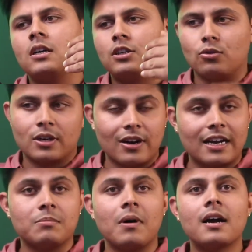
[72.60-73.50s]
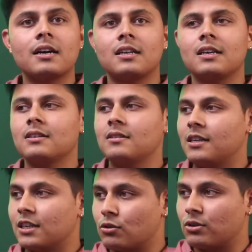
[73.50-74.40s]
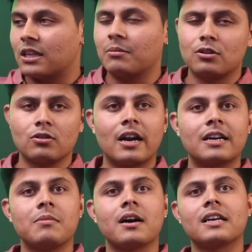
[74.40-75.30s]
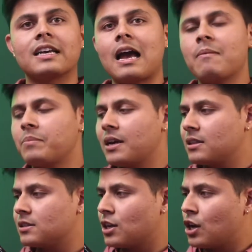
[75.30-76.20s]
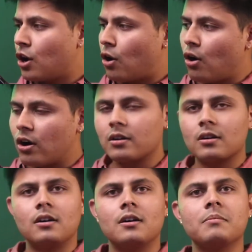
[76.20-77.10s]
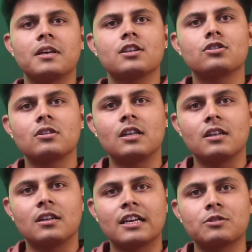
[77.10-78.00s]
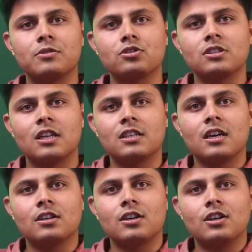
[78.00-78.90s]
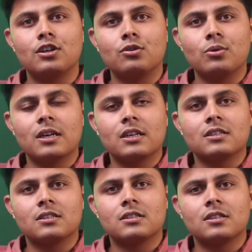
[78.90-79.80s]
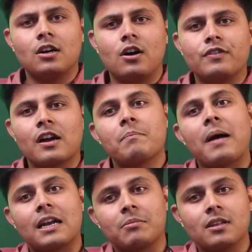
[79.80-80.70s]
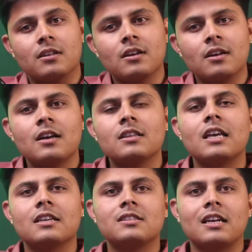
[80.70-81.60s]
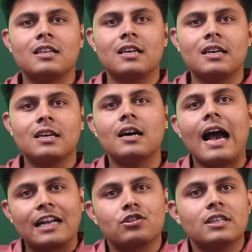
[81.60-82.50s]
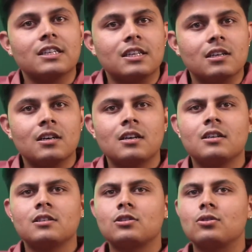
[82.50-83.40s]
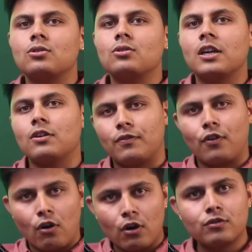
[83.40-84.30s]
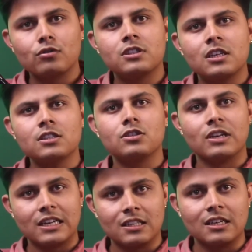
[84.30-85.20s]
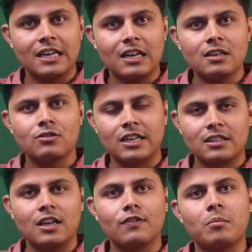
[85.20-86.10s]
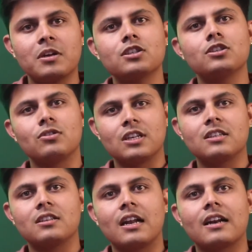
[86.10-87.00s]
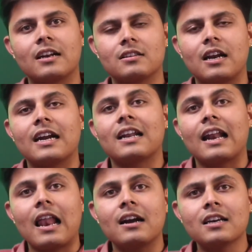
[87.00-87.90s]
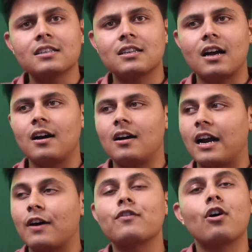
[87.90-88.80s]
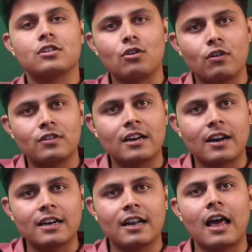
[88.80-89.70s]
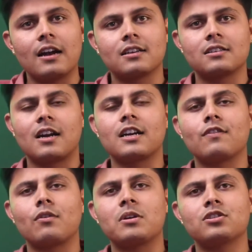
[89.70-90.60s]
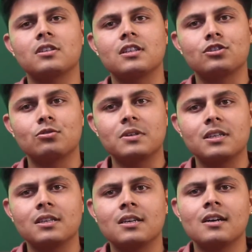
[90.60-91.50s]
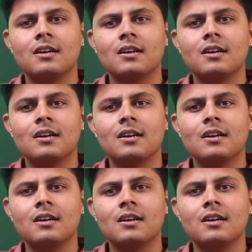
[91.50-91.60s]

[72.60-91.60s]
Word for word: doing right marketing, including them into the right marketing campaigns, or making sure that the next purchase that they are doing is of the compatible things that they actually need. So for all of those things, you need the data, you need the information, you need the right analytics. And of course, all of that right analytics and right information needs to be